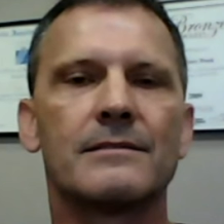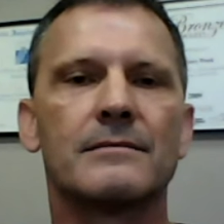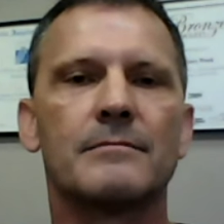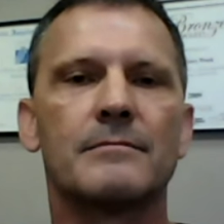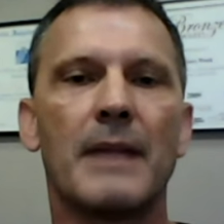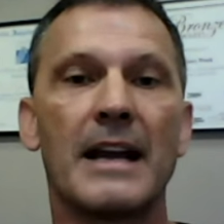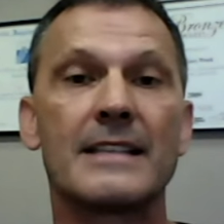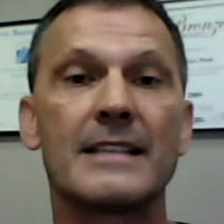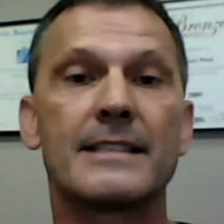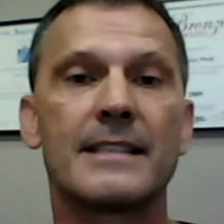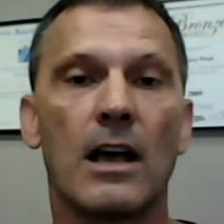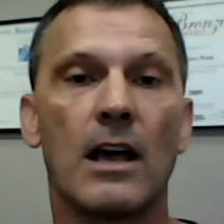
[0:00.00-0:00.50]

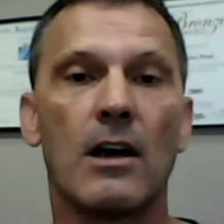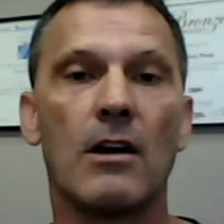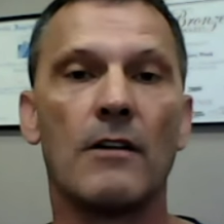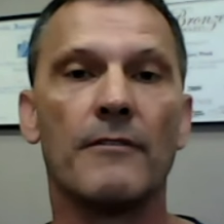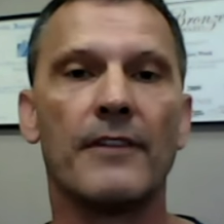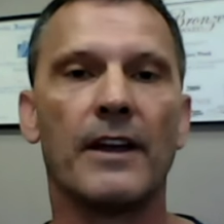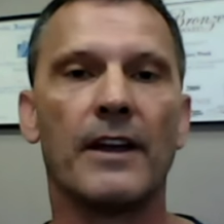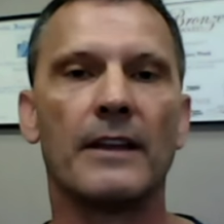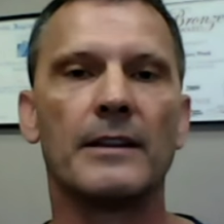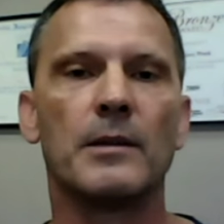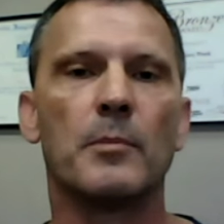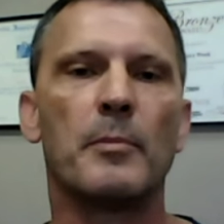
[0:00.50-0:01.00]

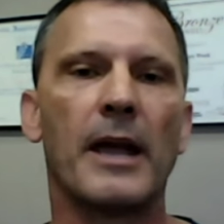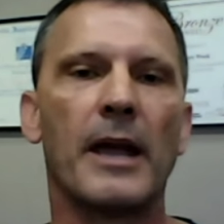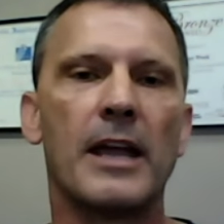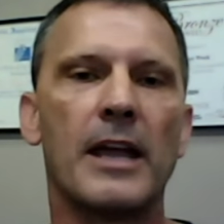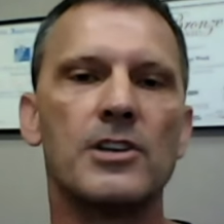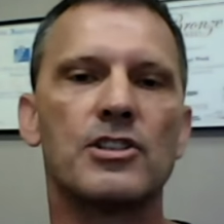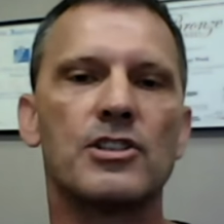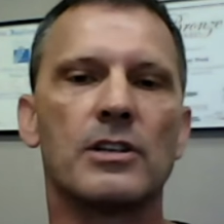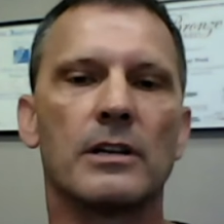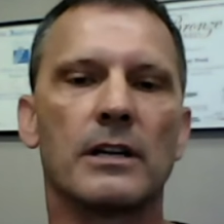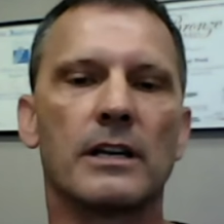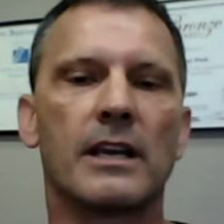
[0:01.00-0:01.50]
myself and the
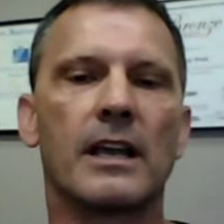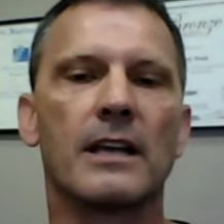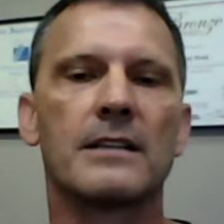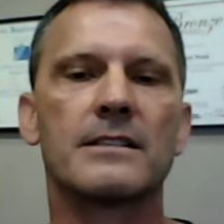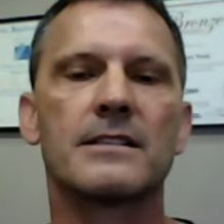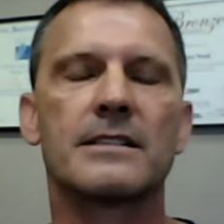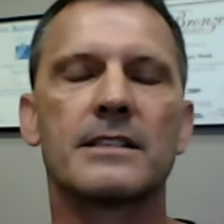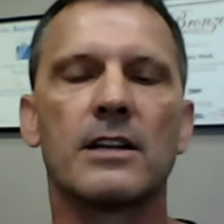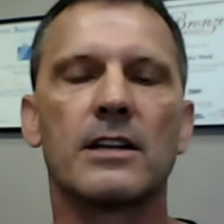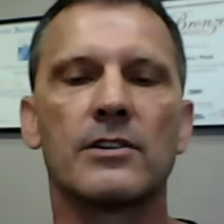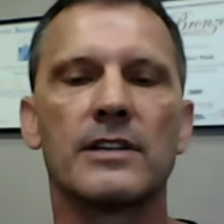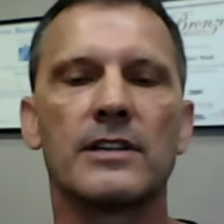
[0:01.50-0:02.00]
patient
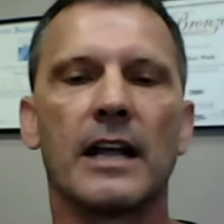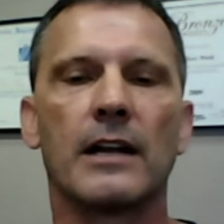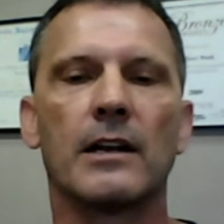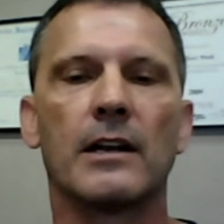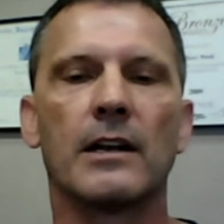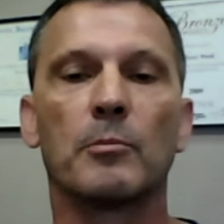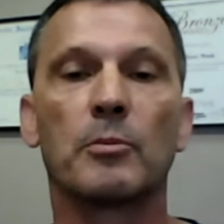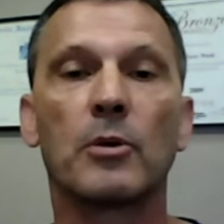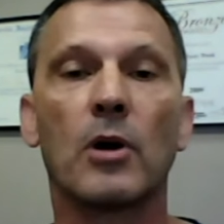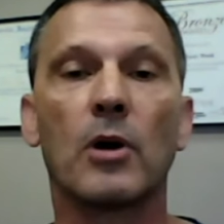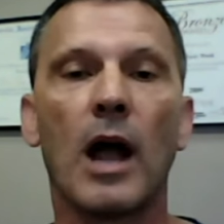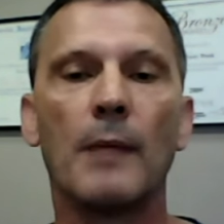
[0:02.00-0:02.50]
against their dental
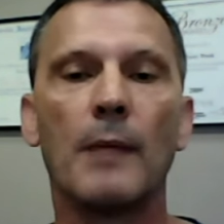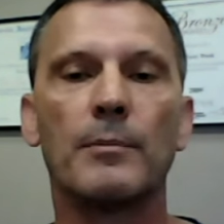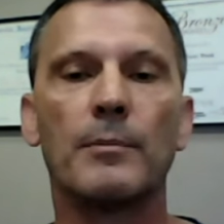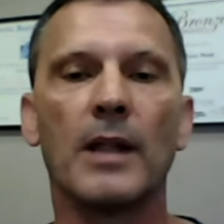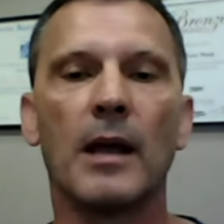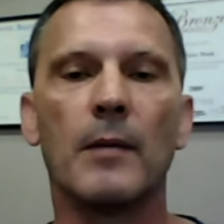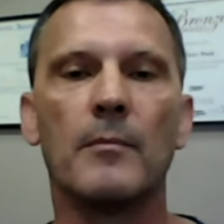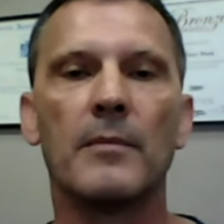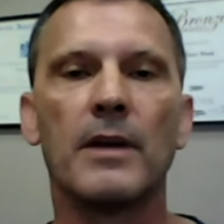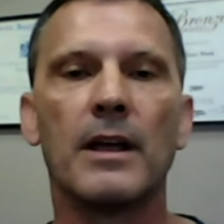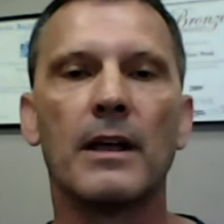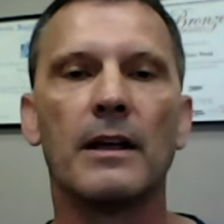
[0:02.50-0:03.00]

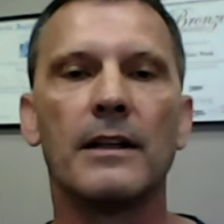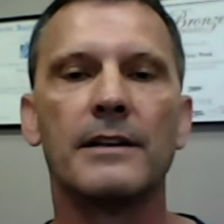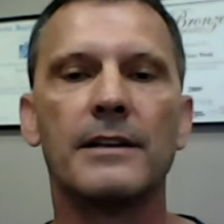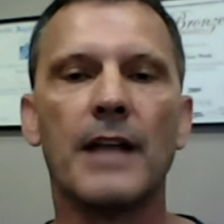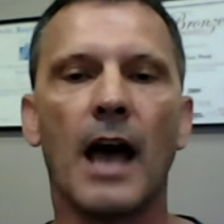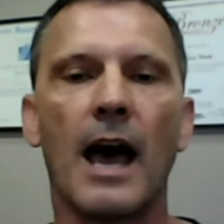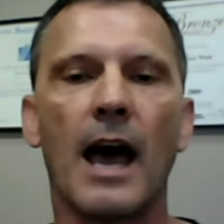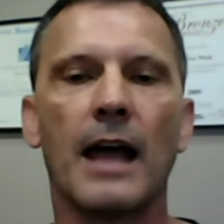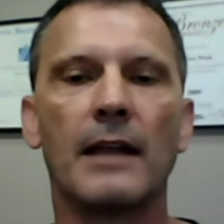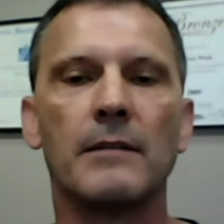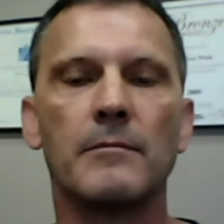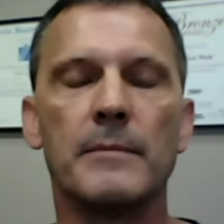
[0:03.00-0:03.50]
problem,
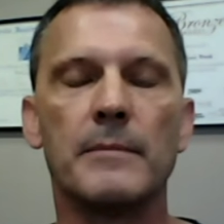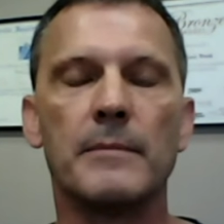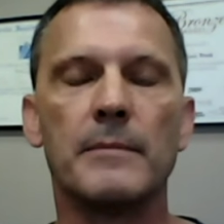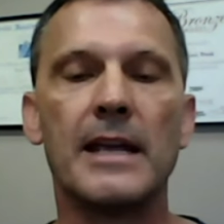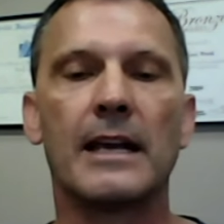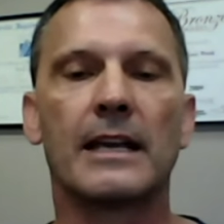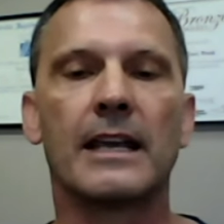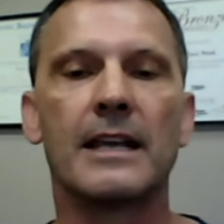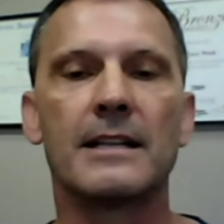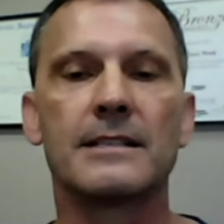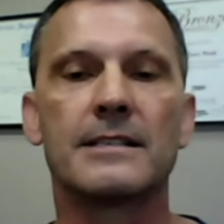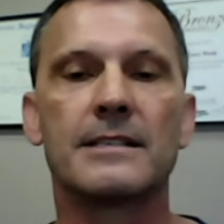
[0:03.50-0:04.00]
not me
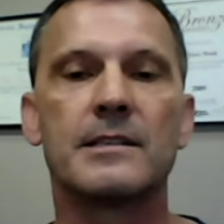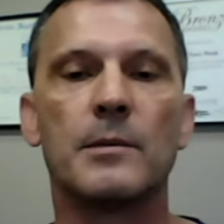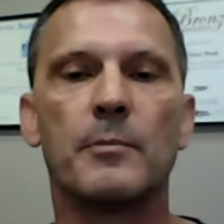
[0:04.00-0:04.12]
against the